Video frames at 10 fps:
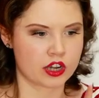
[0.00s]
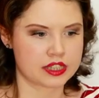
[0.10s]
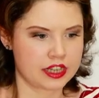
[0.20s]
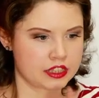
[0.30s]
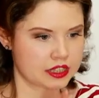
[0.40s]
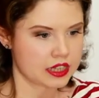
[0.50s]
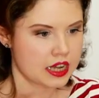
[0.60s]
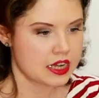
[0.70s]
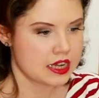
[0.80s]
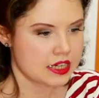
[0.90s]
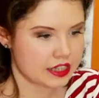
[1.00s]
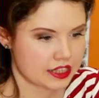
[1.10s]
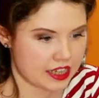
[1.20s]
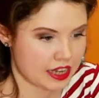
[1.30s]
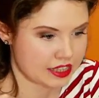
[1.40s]
Let's
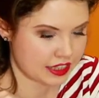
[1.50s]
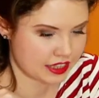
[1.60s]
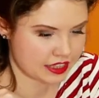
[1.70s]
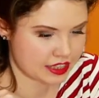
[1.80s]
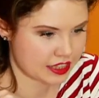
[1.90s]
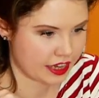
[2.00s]
test it and see.